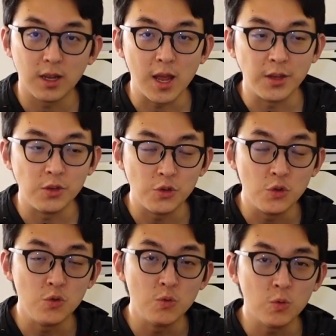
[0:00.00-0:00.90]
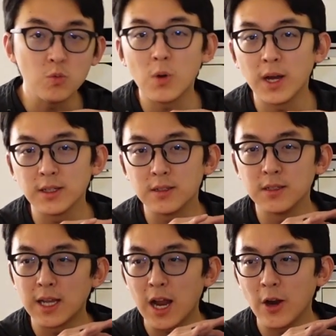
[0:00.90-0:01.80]
and you don't want
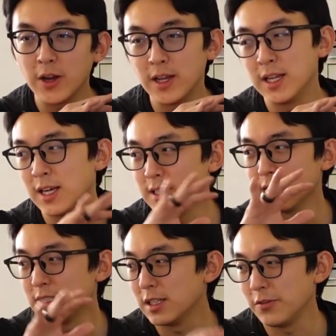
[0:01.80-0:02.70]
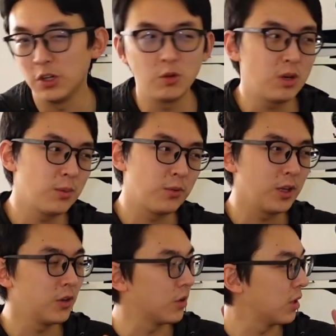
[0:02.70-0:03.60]
to carry any excess stuff, you don't want to
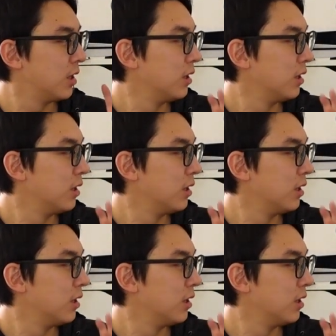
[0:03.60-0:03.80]
bring your